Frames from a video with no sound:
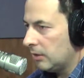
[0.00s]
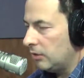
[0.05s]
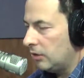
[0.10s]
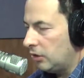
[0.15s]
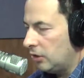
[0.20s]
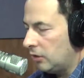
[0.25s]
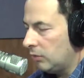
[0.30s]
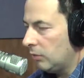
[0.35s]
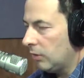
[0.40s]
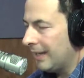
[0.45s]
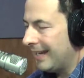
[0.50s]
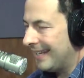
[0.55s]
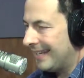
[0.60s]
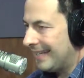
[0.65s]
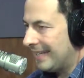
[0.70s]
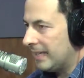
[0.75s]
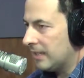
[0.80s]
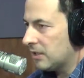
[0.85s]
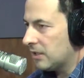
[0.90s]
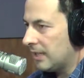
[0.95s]
Did you like
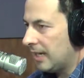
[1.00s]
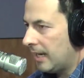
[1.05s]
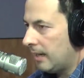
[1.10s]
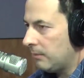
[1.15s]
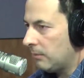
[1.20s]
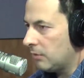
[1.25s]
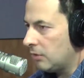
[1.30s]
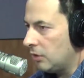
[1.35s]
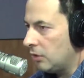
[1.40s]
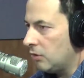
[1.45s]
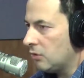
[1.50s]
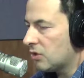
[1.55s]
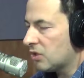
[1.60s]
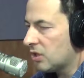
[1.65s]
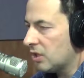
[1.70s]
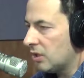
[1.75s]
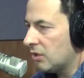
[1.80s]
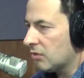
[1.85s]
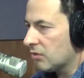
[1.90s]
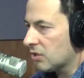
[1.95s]
his game? Do you
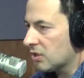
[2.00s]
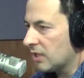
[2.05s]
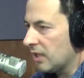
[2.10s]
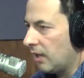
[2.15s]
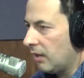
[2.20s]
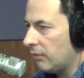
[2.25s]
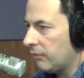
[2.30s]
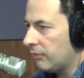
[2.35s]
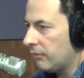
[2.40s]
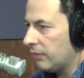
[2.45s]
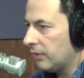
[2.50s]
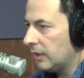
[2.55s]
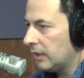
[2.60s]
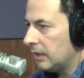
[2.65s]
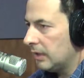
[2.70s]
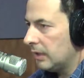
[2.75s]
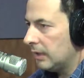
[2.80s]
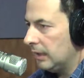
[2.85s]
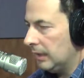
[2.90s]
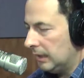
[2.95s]
see yourself
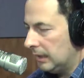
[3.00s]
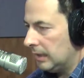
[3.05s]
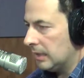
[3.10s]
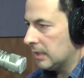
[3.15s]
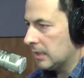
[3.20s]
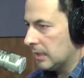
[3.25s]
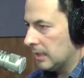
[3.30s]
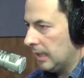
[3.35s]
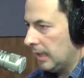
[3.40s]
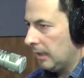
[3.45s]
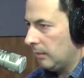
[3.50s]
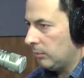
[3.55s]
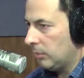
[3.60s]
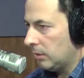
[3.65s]
in his game?